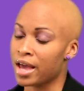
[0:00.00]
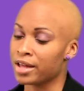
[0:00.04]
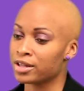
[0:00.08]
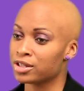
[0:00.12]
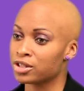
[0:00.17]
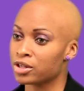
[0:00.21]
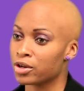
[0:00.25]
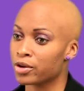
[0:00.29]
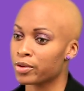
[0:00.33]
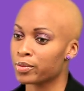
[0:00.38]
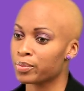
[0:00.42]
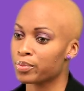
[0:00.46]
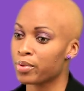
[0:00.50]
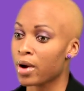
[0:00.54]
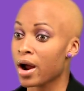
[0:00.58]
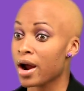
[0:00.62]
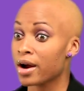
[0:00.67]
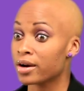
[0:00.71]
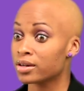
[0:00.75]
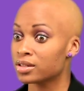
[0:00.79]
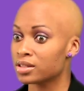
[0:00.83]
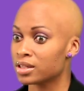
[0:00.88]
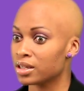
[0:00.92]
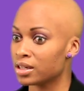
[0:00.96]
And so
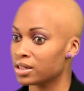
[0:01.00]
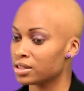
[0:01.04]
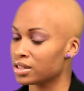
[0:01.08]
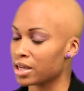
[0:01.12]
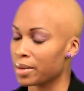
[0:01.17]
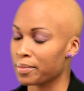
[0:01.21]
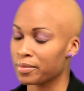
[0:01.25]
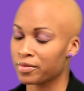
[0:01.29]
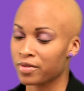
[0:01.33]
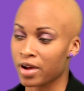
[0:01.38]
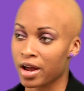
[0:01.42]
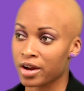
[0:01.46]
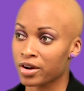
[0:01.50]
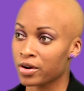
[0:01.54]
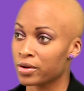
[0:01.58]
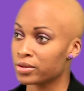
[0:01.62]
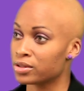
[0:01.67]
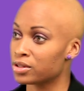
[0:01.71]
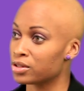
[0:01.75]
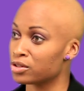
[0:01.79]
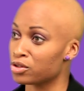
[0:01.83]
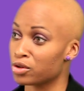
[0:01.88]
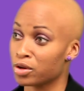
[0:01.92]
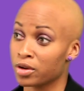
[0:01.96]
prior to any type of
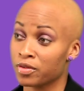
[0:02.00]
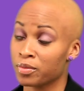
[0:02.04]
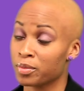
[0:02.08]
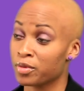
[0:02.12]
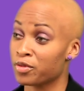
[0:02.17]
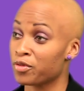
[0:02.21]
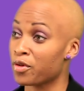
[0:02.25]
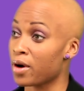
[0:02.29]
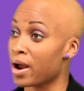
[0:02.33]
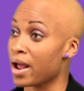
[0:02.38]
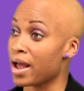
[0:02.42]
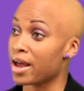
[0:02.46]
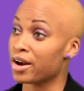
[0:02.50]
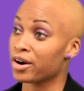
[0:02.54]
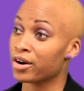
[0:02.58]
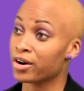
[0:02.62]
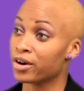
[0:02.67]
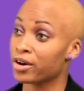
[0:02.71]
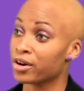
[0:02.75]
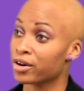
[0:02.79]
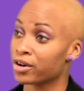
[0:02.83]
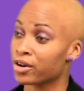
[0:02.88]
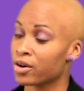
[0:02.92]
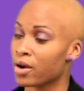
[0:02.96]
diagnosis or even before I had
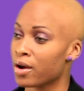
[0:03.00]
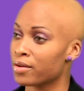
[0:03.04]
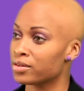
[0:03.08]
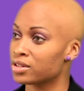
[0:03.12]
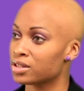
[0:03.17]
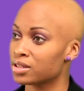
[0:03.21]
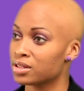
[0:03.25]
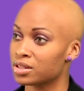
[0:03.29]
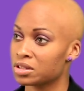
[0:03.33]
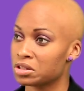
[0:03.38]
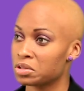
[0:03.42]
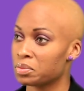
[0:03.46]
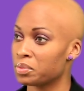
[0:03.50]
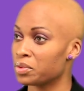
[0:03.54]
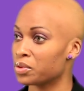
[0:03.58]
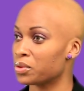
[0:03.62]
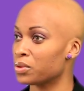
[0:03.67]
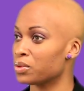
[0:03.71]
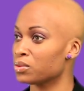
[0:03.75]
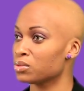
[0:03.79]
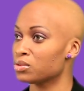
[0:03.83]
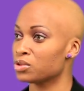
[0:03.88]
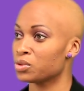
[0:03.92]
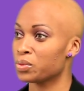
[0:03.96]
her, you know, I was just a
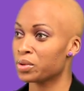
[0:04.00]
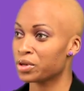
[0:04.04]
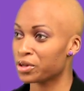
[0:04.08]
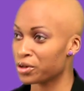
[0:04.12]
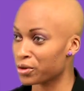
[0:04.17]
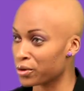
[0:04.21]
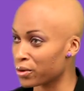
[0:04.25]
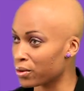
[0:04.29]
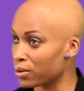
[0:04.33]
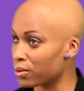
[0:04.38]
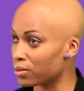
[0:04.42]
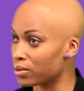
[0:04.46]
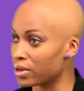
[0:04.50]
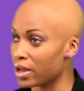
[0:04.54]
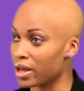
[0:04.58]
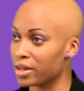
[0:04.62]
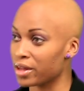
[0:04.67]
typical 20 year old